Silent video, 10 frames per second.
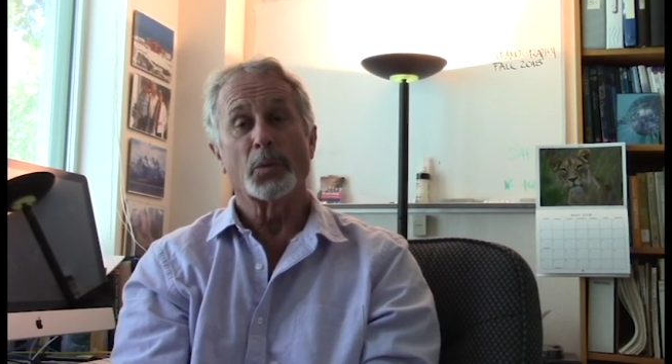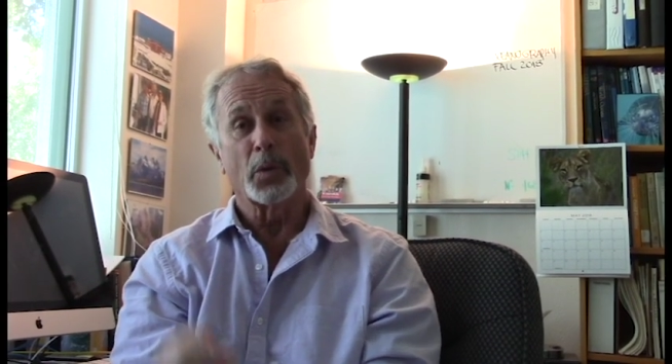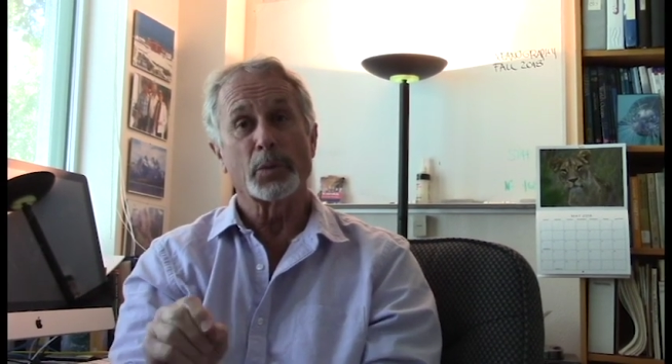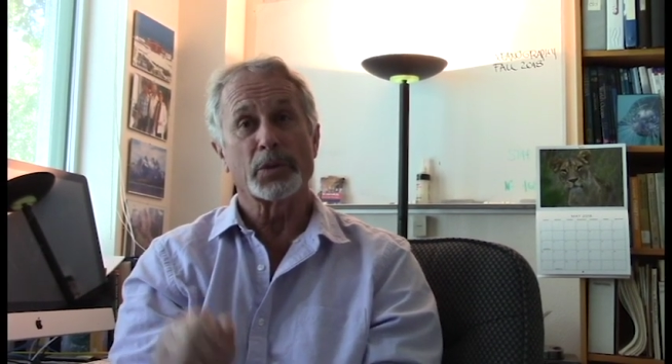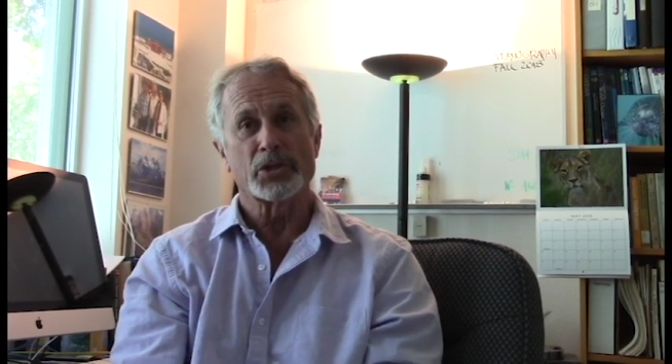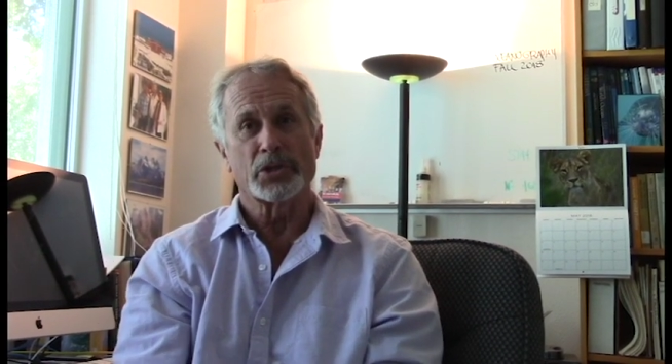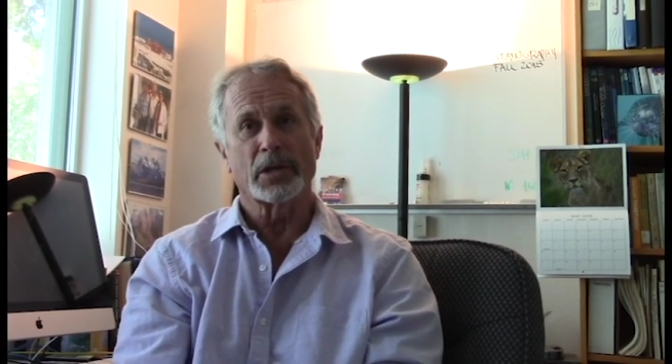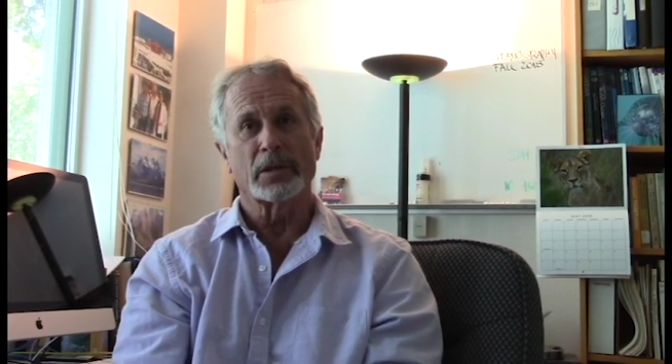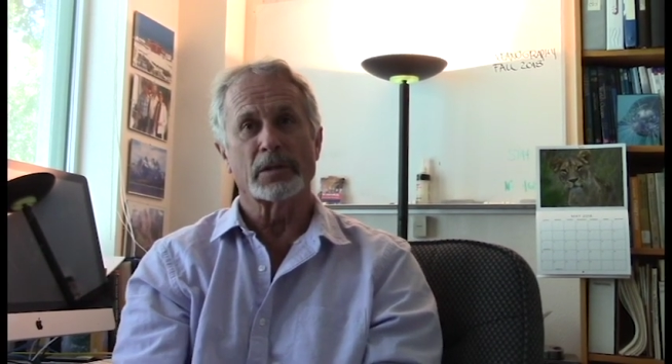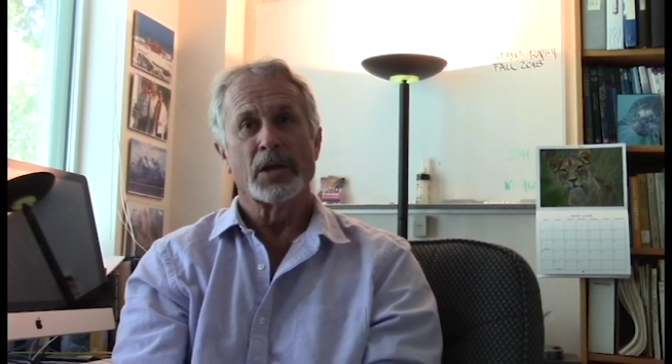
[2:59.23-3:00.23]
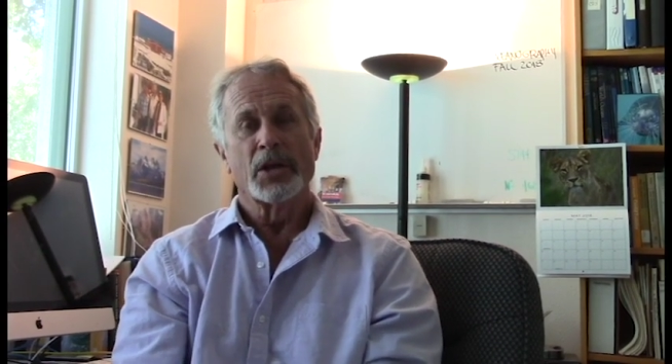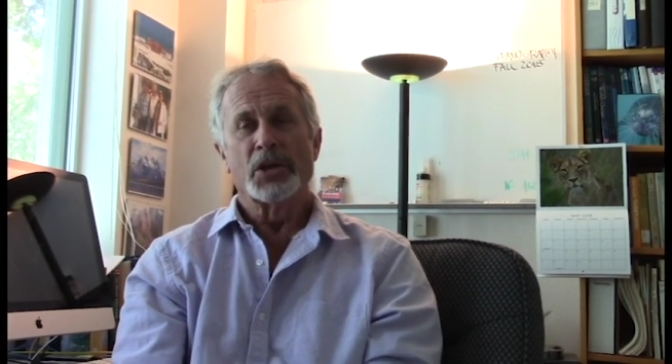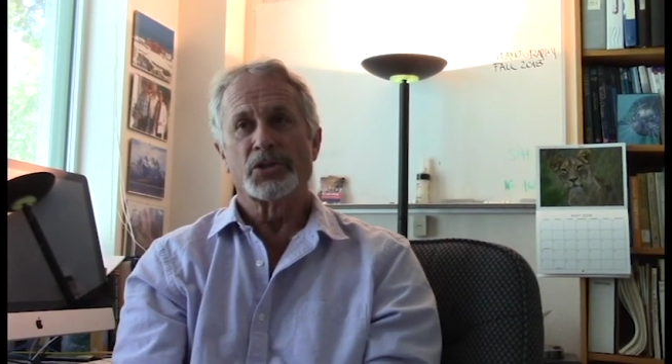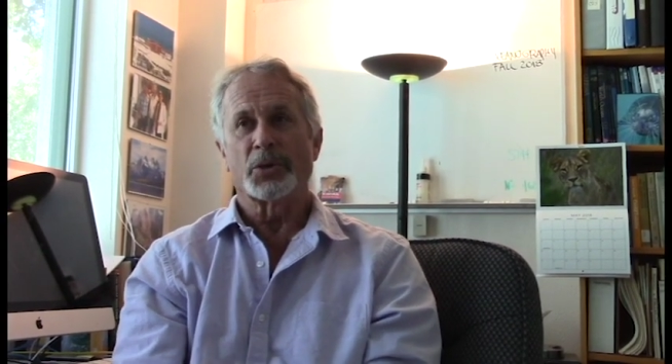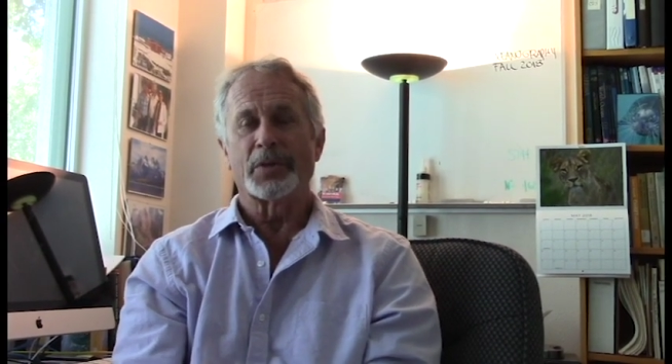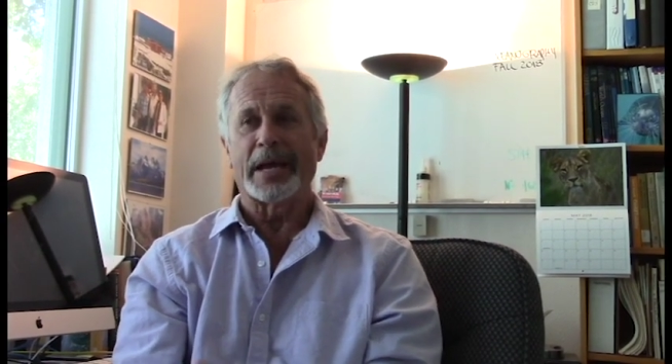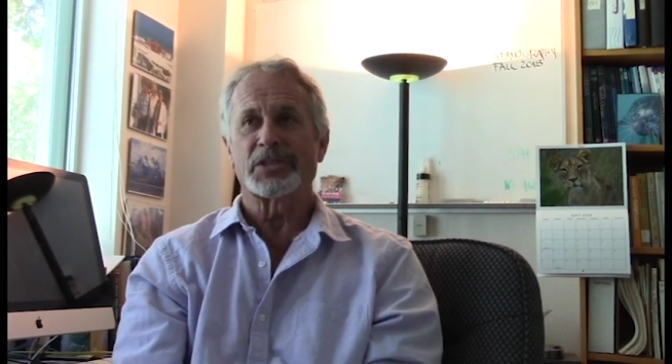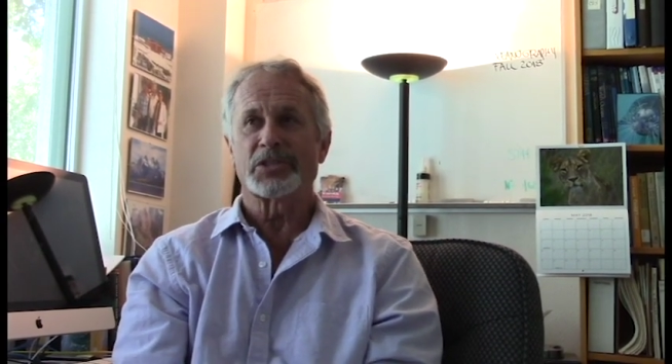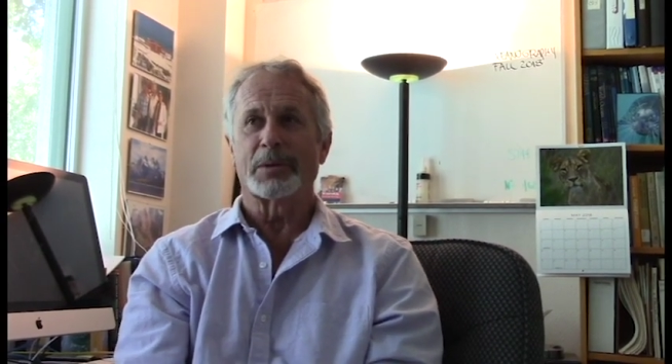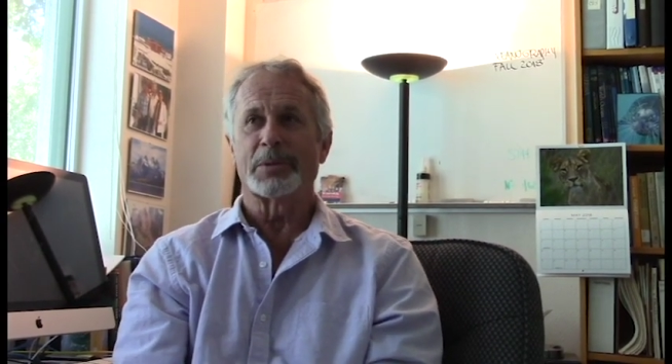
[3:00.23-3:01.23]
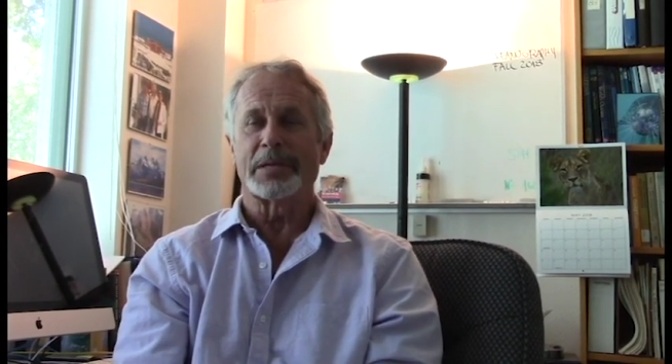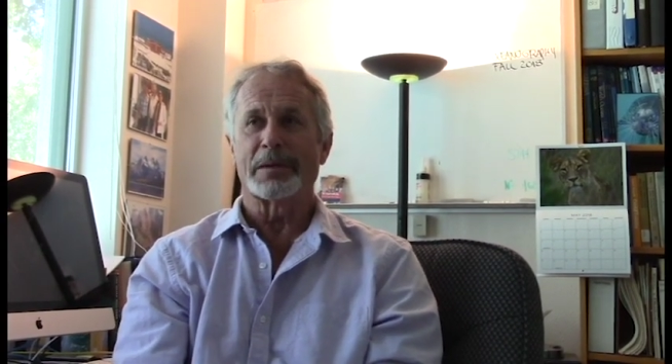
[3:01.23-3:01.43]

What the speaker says: one with a shell. So that's some of the